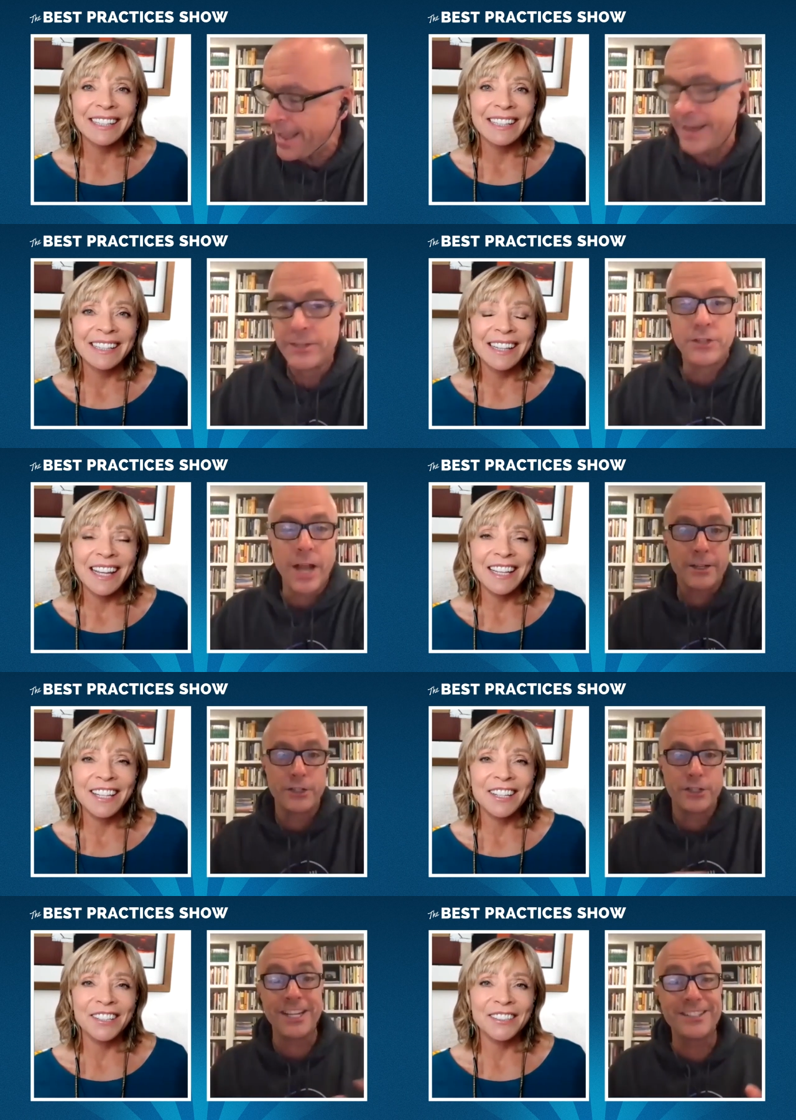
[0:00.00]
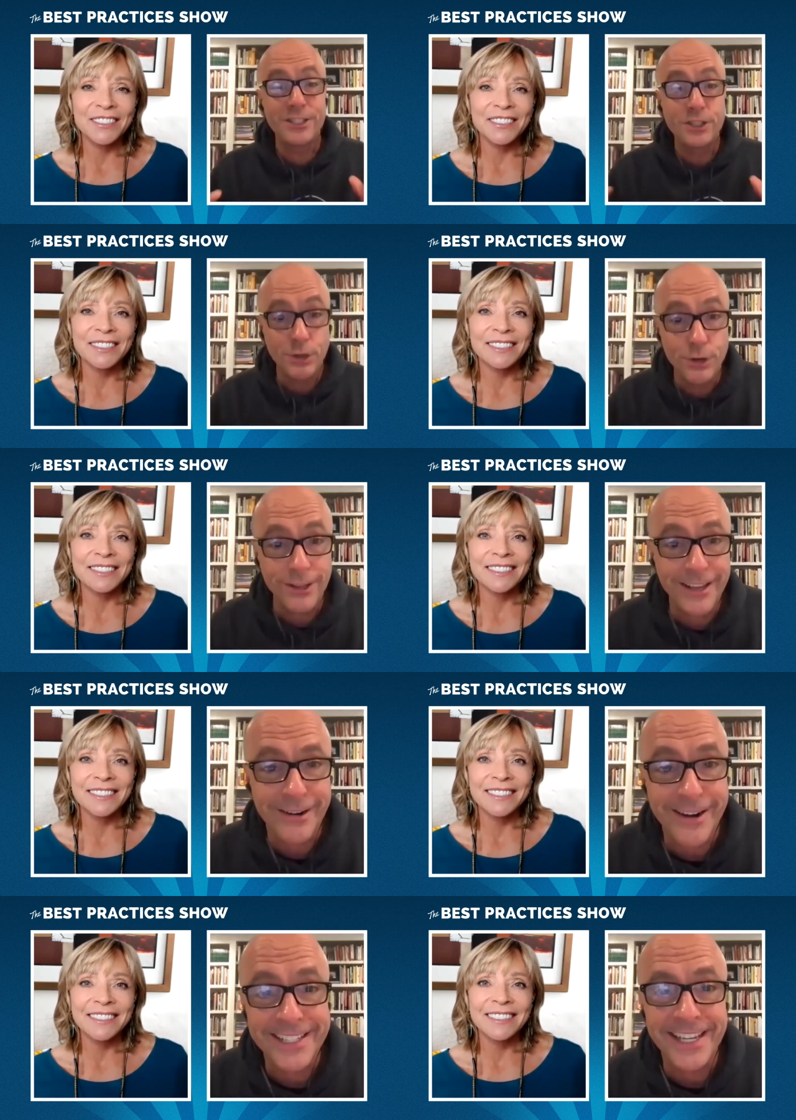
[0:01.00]
Speaker 1: and uh, a, she's truly a
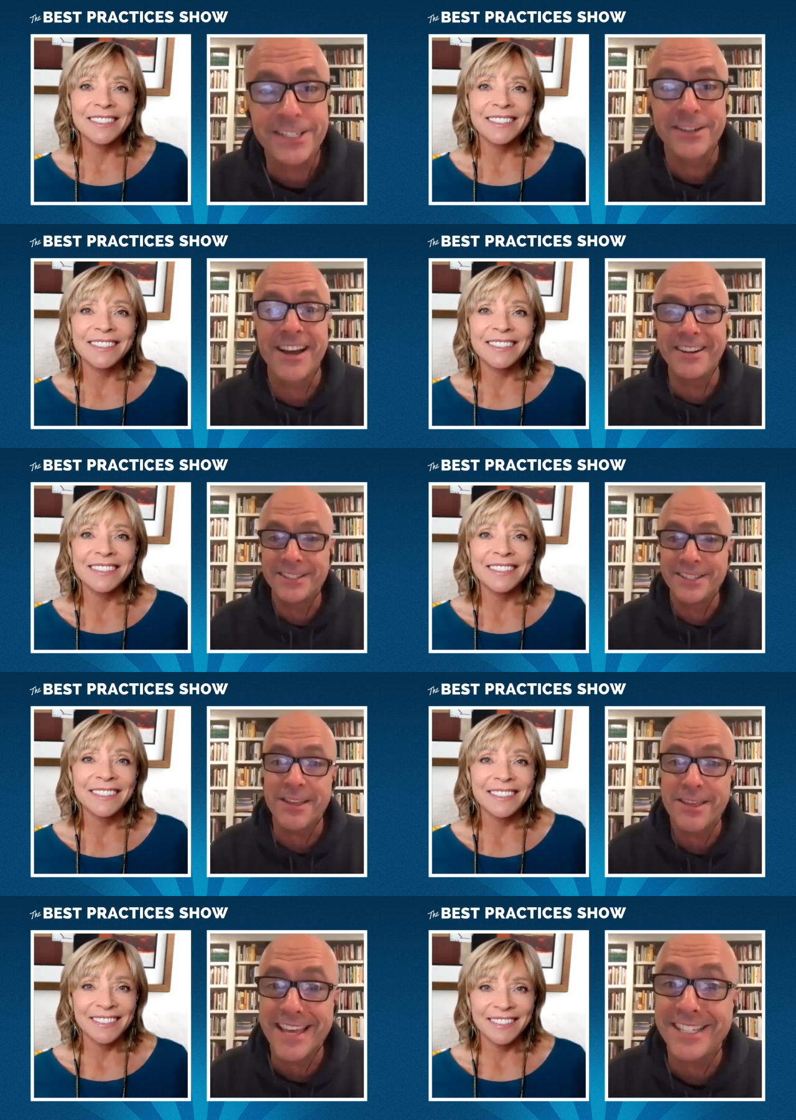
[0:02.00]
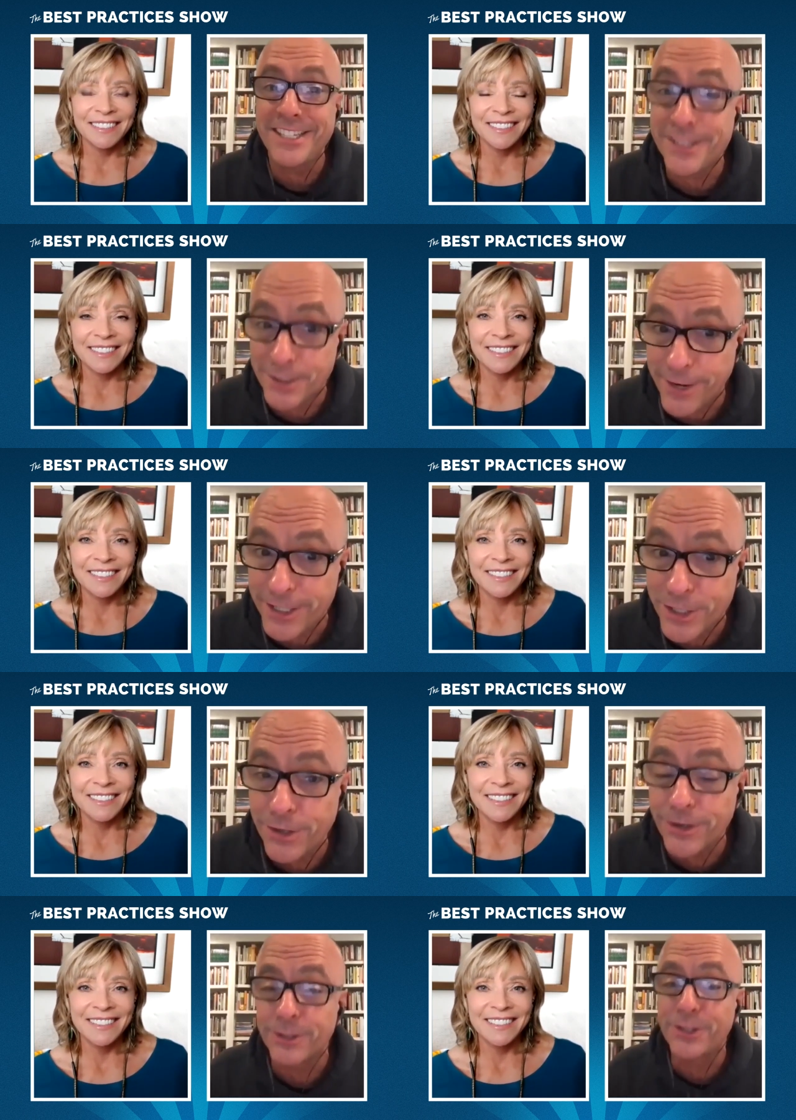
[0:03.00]
great teacher. Now, here's the other thing. She's a straight
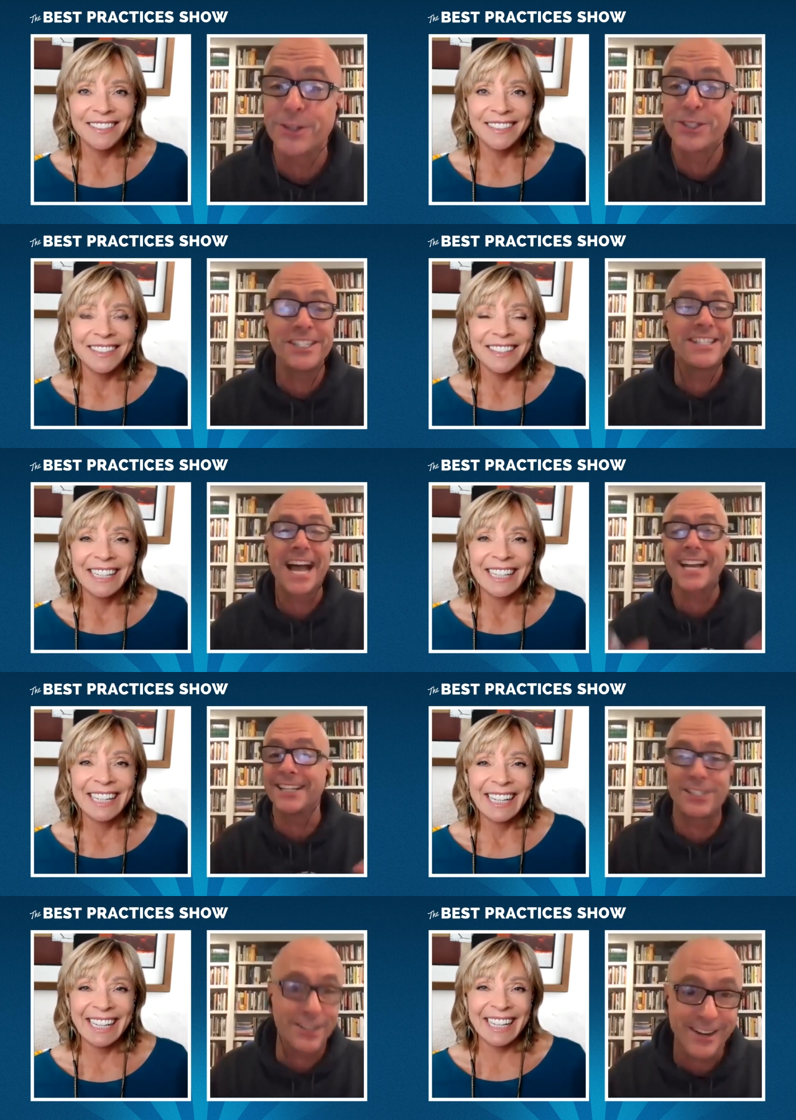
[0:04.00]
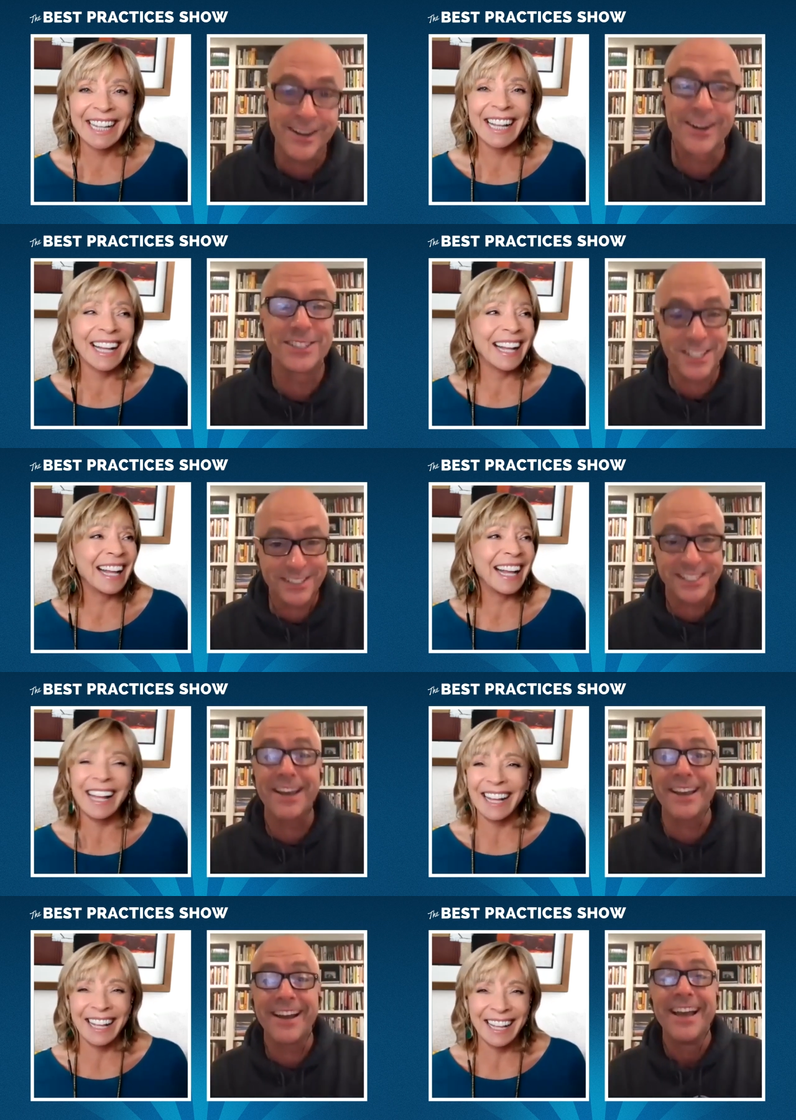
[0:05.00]
shooter. So she's not going to sugarcoat. She'll tell
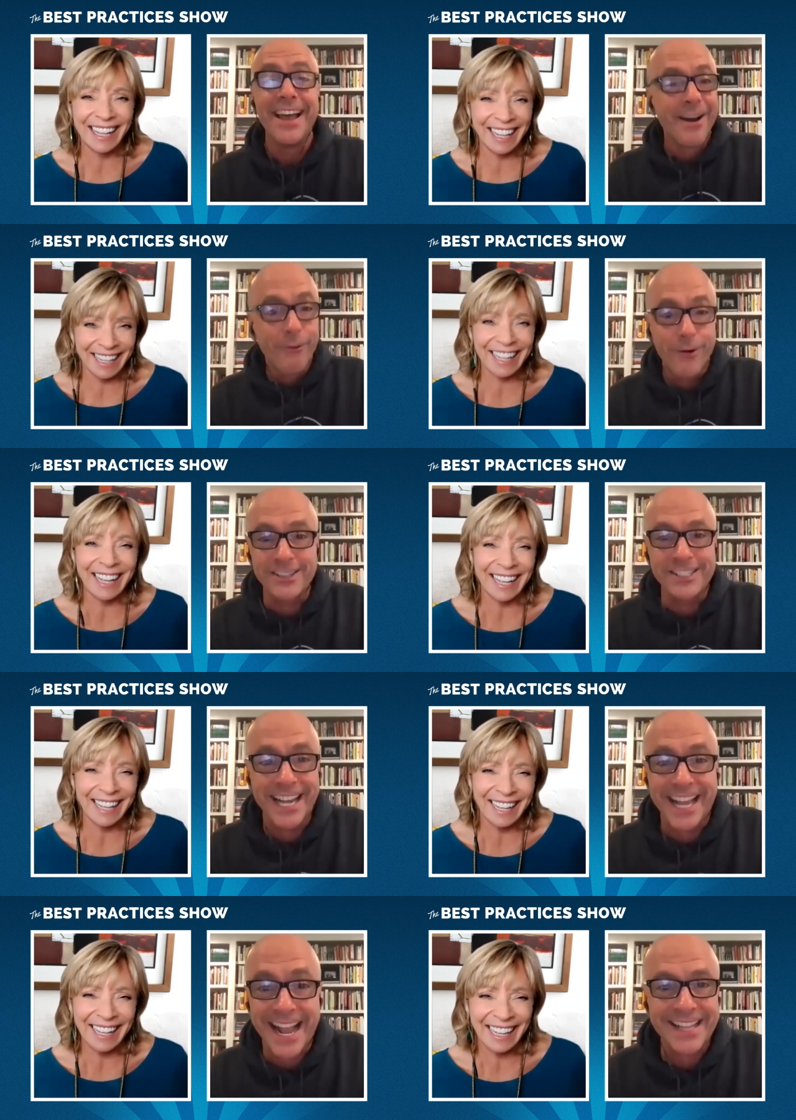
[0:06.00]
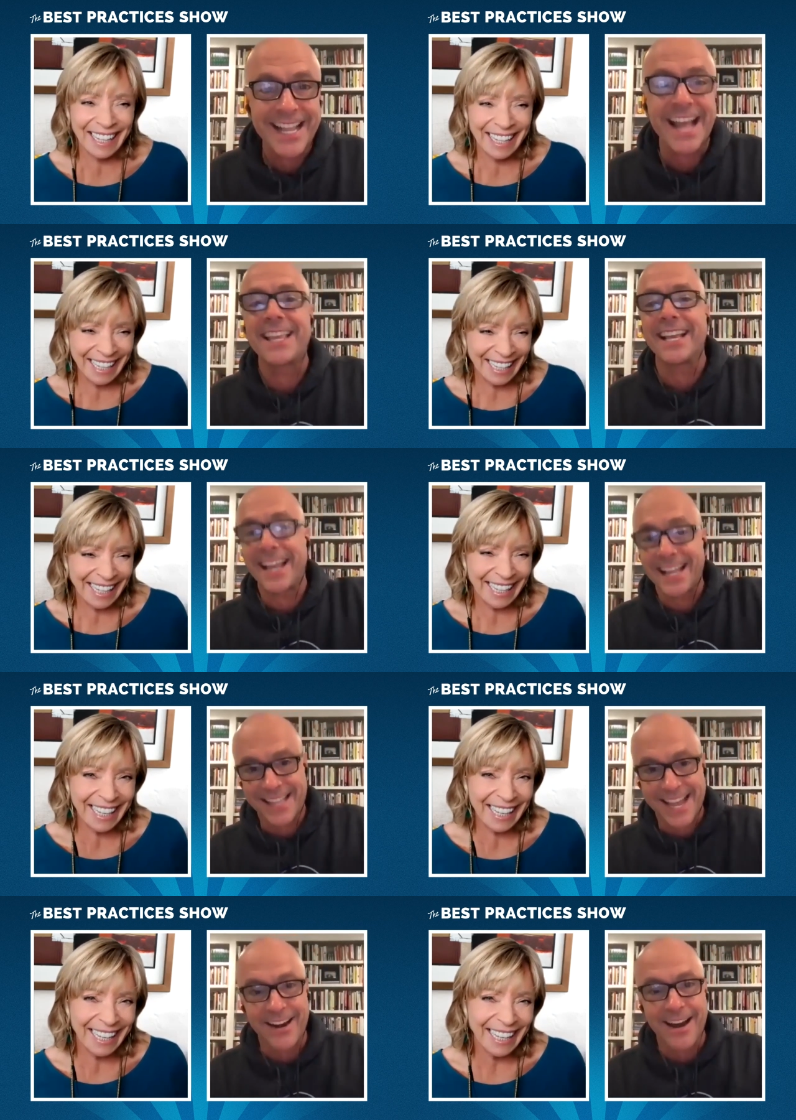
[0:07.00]
you, where'd you get that? To get
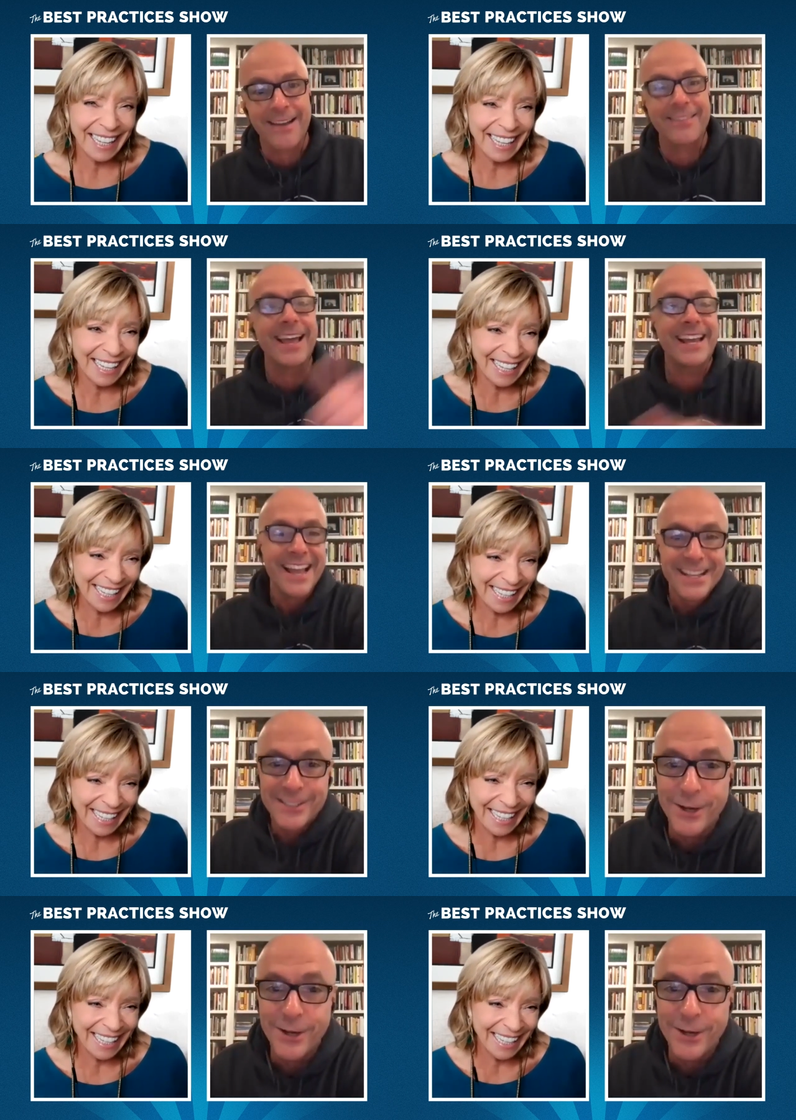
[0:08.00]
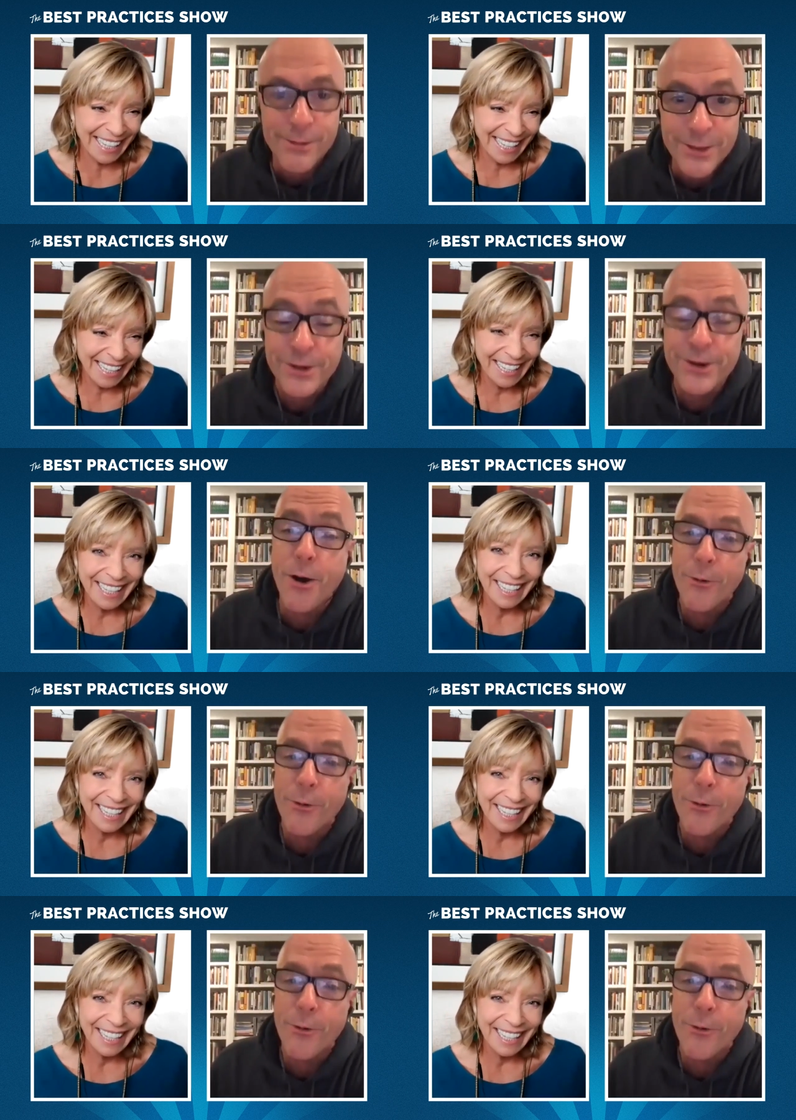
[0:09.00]
that off. Like, so you don't